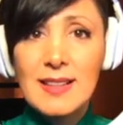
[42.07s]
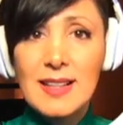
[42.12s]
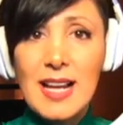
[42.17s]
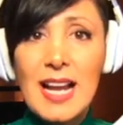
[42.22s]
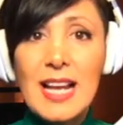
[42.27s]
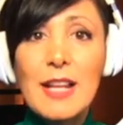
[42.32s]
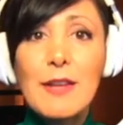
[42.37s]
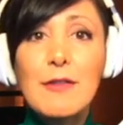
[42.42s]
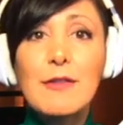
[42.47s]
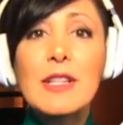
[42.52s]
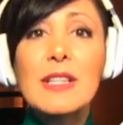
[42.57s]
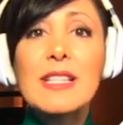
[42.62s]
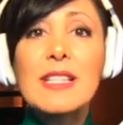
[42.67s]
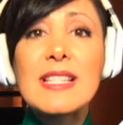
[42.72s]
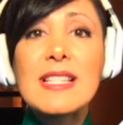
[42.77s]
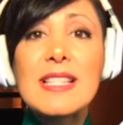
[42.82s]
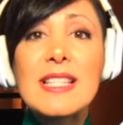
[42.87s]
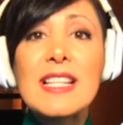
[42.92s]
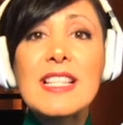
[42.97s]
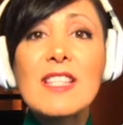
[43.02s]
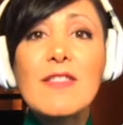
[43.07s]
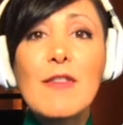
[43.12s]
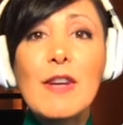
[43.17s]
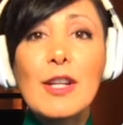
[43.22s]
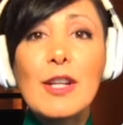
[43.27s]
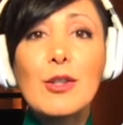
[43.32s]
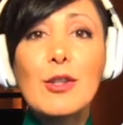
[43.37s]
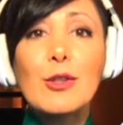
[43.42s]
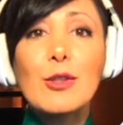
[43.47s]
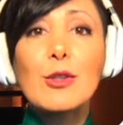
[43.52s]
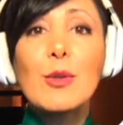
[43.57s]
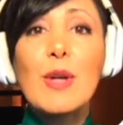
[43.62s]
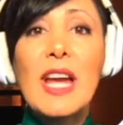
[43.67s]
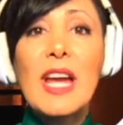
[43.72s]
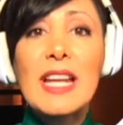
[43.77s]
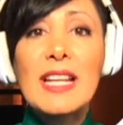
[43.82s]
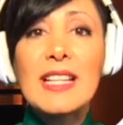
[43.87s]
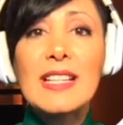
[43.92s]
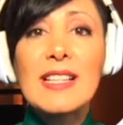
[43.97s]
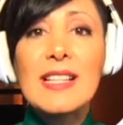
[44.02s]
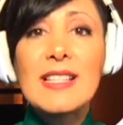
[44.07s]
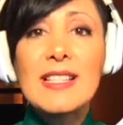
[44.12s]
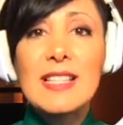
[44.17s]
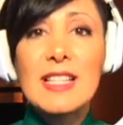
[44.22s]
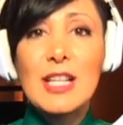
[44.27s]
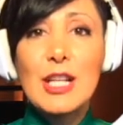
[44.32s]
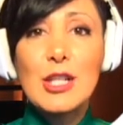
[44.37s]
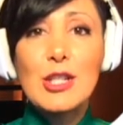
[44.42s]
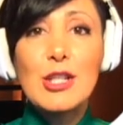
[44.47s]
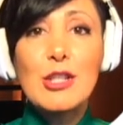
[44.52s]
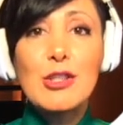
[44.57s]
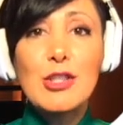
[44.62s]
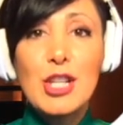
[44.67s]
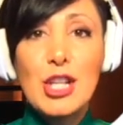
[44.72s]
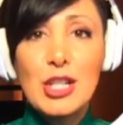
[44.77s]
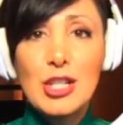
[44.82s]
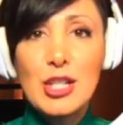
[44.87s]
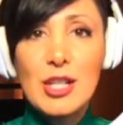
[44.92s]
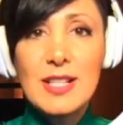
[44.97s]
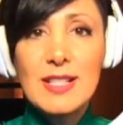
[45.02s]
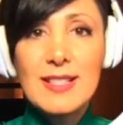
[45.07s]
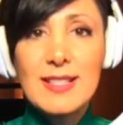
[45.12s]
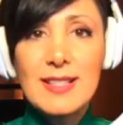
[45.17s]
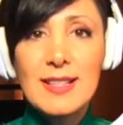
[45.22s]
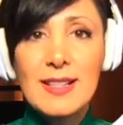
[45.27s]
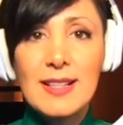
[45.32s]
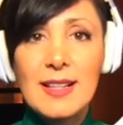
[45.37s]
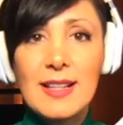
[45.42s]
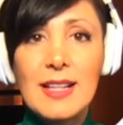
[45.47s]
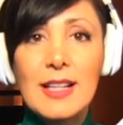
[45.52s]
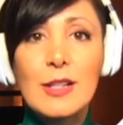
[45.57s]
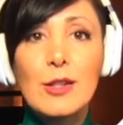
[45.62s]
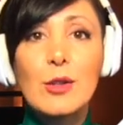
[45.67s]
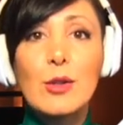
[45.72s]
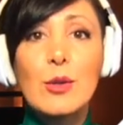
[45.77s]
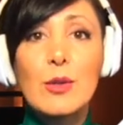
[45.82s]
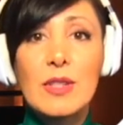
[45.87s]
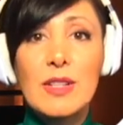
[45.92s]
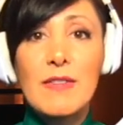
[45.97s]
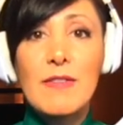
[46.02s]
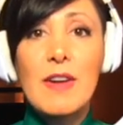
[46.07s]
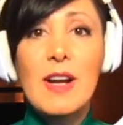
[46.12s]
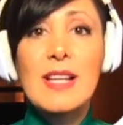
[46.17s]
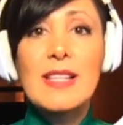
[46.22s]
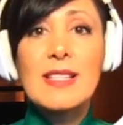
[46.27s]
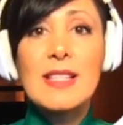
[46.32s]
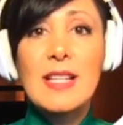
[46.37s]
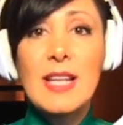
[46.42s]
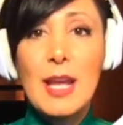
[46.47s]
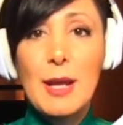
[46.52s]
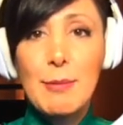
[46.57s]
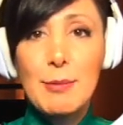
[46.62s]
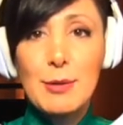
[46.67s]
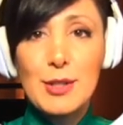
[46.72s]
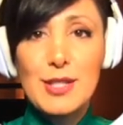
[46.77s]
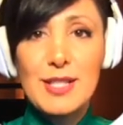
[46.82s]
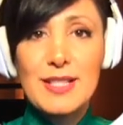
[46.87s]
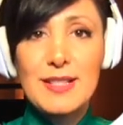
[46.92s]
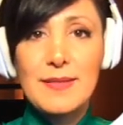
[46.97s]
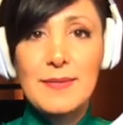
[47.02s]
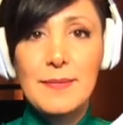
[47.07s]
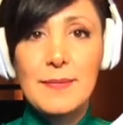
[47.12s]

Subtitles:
and if the distance vector to any destination changes, it notifies the neighbors.